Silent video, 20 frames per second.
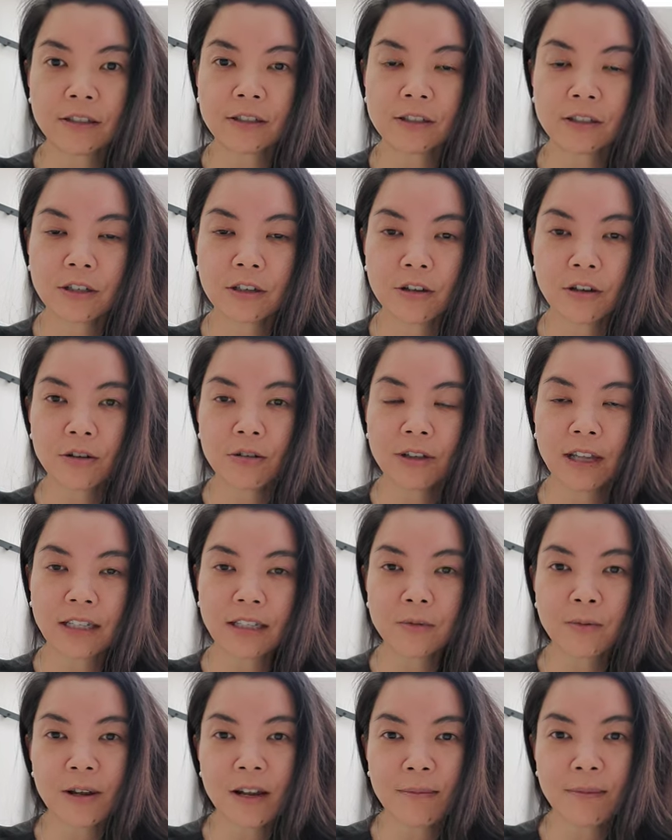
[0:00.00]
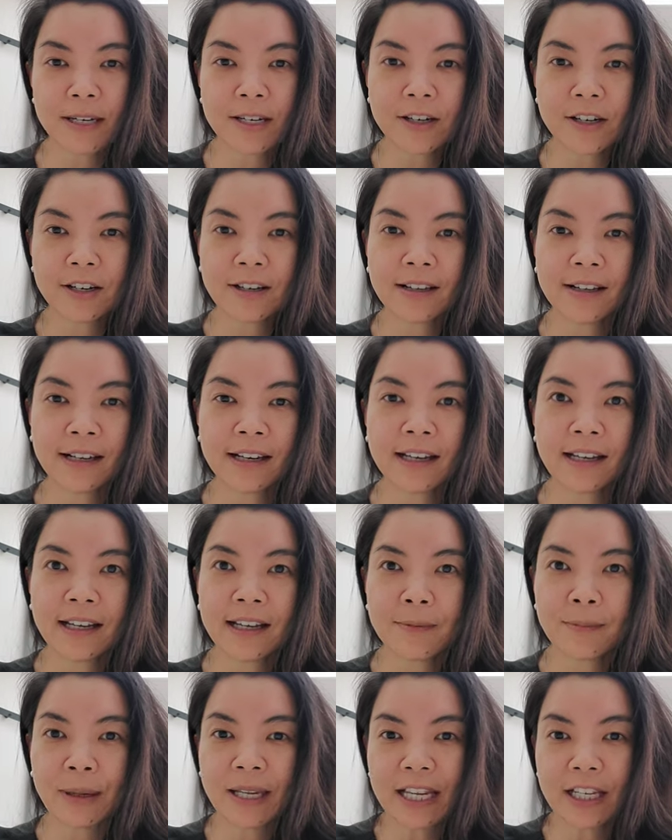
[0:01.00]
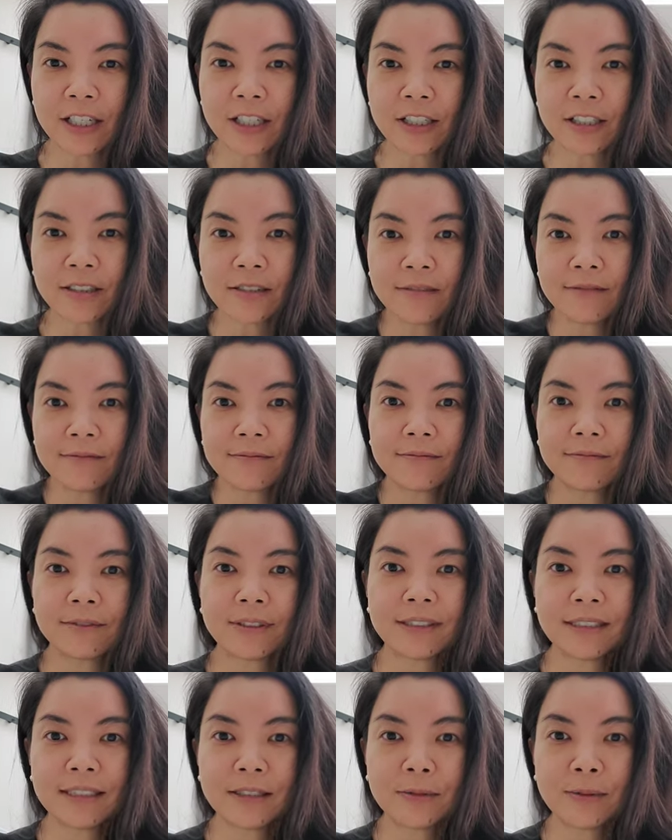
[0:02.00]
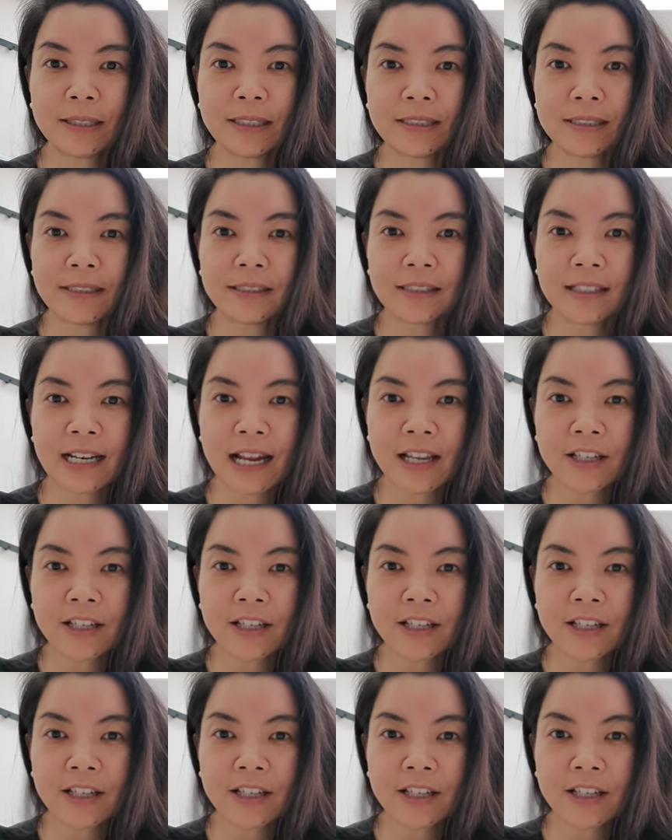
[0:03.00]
So that's why I'm here, beginner. Let's see what it